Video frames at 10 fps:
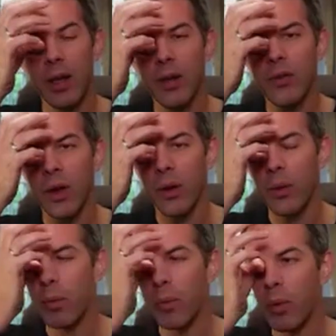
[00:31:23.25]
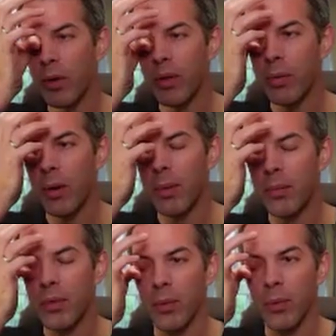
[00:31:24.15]
So one of the
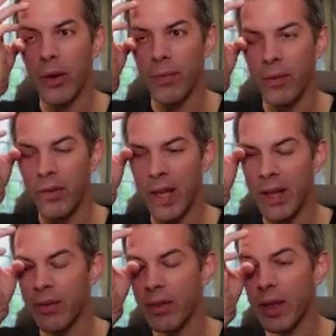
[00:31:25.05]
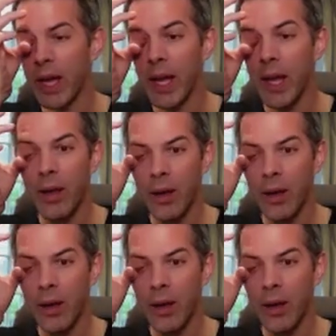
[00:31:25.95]
problems that we often see is a